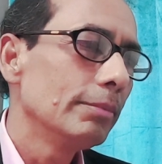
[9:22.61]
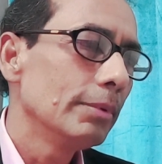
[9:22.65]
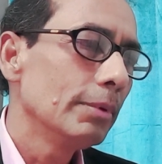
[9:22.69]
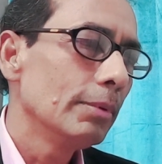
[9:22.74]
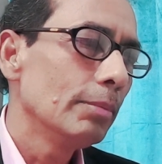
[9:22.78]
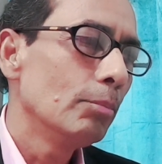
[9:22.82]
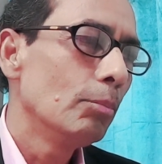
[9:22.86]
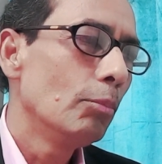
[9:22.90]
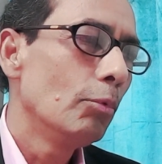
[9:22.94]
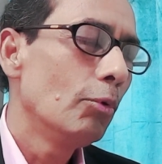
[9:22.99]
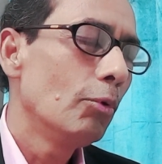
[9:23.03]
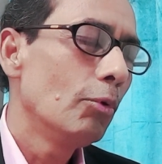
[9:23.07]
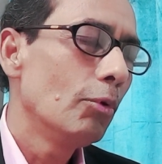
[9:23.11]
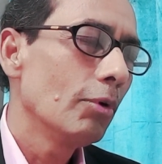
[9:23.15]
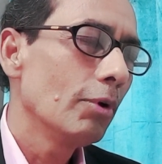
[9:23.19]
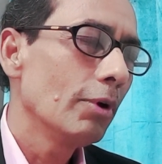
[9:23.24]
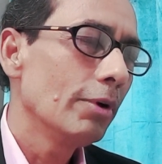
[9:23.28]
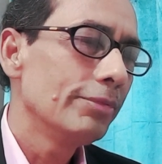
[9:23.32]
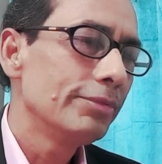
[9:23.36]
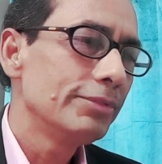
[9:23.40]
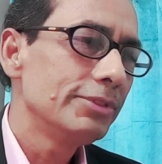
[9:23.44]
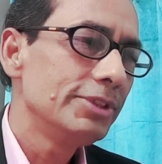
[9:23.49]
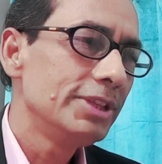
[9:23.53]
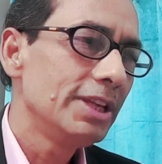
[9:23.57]
more
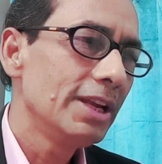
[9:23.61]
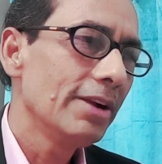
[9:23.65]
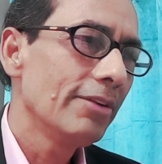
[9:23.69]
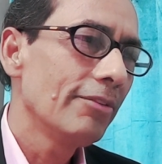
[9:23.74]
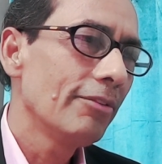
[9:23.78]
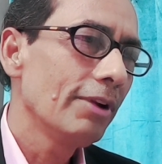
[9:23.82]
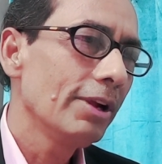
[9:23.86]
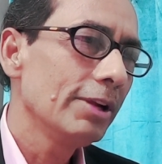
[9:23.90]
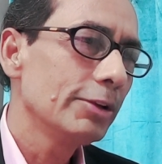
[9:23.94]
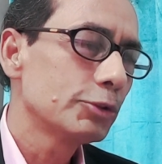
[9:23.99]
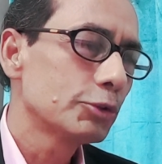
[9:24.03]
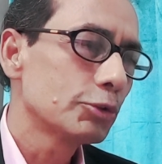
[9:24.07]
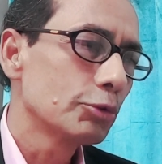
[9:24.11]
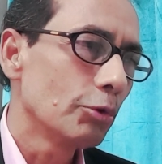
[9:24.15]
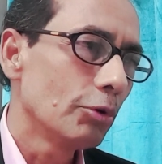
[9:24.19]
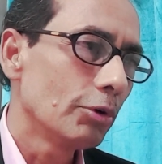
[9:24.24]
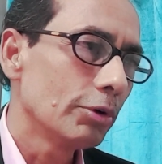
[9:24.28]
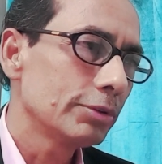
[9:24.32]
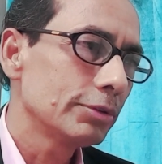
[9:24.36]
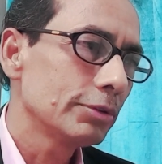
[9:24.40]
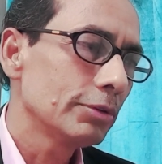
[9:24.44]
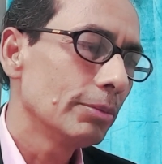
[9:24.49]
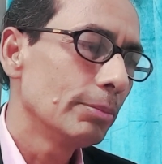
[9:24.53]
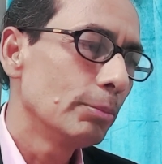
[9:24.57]
of generic
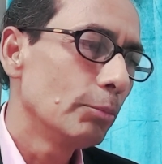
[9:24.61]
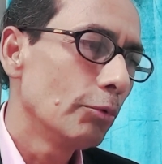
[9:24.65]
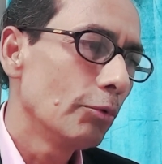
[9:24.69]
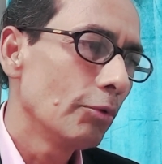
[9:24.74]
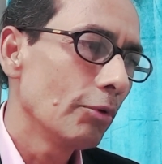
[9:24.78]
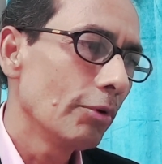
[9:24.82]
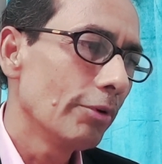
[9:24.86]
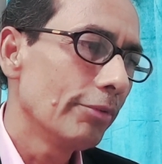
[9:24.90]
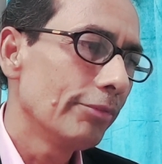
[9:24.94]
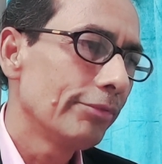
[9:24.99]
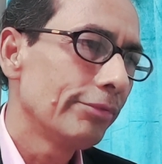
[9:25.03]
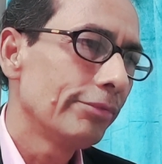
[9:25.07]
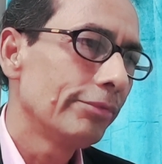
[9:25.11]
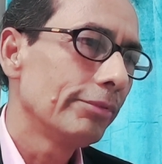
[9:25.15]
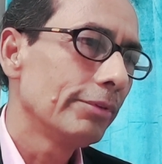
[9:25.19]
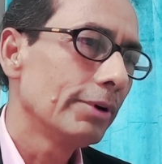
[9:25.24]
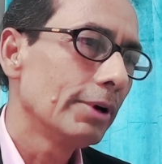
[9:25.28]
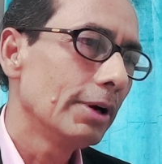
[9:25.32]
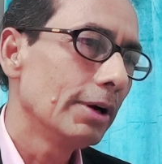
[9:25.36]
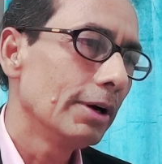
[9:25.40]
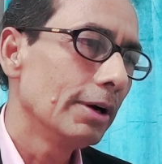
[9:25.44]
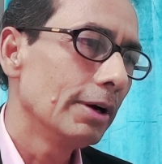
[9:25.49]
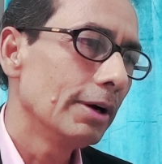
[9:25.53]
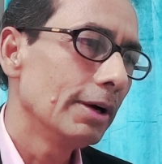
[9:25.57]
sort, or more of
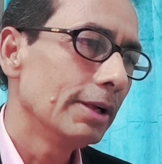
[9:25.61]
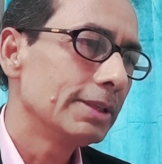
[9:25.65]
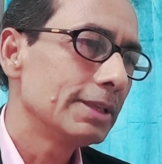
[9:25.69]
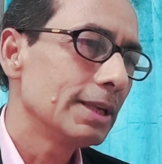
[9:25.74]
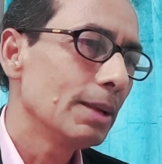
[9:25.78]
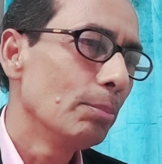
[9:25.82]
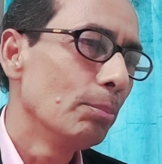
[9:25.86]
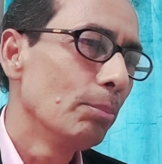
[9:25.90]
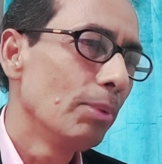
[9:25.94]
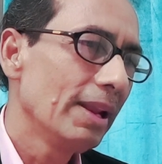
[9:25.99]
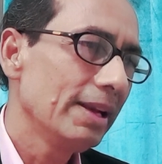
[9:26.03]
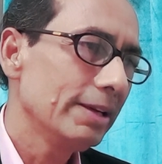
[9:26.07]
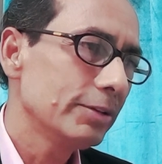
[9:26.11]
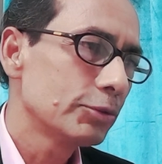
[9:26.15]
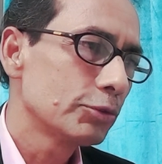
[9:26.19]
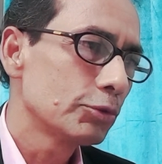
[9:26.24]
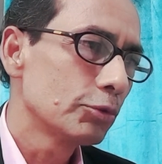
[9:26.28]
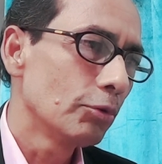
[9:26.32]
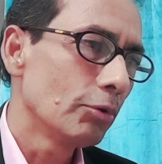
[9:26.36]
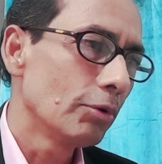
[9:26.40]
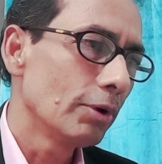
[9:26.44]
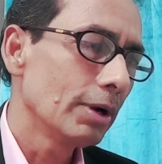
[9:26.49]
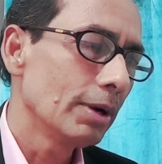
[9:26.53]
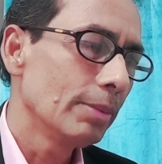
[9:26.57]
template
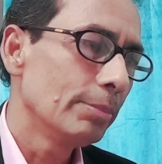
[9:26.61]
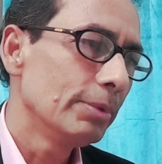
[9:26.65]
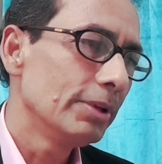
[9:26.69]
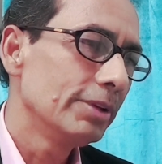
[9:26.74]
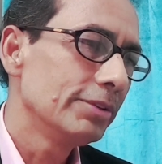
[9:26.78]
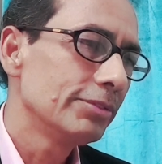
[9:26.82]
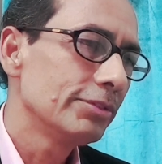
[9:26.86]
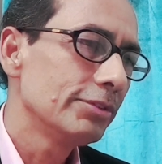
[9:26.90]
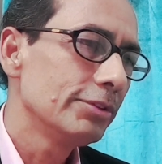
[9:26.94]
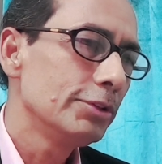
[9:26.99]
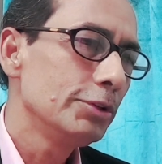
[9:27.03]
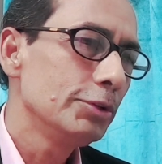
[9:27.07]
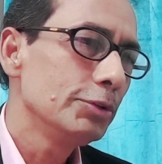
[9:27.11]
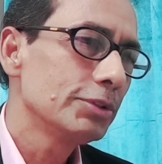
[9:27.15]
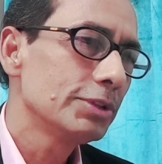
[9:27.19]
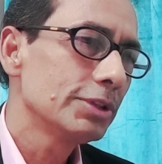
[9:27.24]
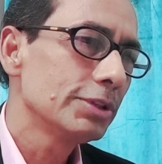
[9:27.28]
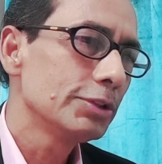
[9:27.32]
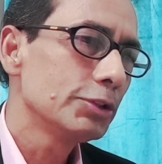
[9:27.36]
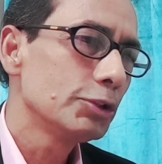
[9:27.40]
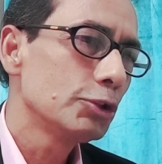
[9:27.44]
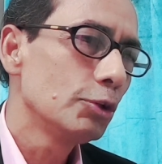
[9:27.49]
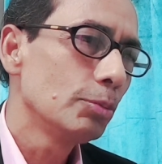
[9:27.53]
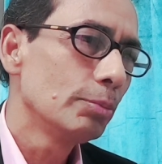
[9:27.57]
sort. It
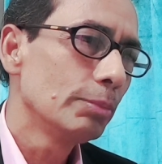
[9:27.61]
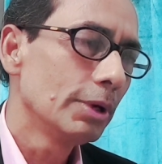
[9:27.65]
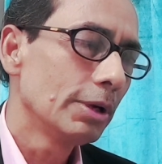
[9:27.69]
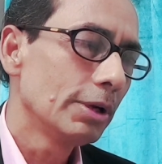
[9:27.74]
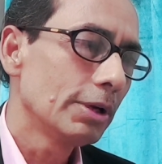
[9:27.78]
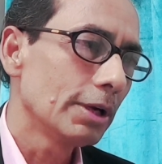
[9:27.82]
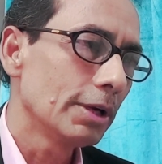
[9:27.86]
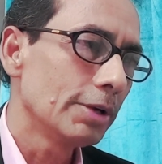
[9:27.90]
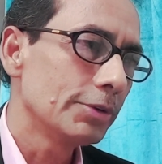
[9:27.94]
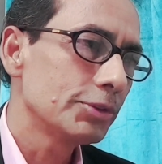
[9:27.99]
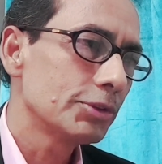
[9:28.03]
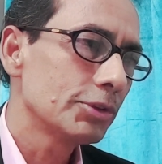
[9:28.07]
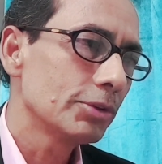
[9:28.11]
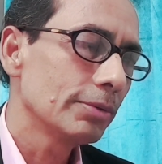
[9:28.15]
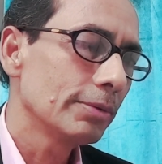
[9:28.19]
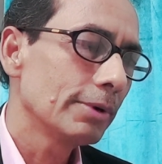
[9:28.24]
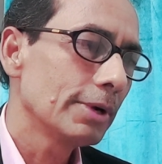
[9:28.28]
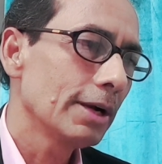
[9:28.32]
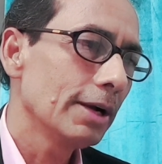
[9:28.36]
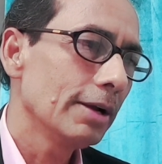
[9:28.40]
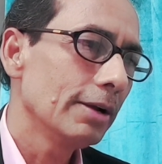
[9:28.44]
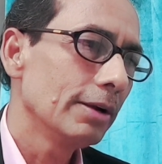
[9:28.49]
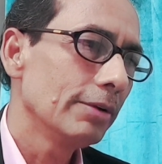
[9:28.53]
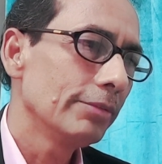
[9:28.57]
reduces human touch,
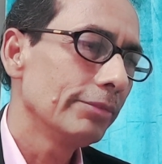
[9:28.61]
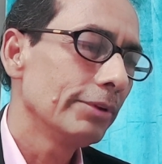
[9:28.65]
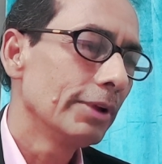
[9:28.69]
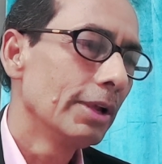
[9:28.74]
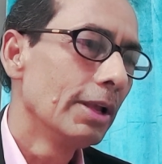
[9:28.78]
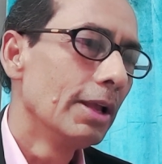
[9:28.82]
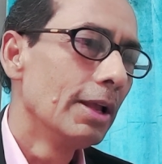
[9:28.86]
kind of.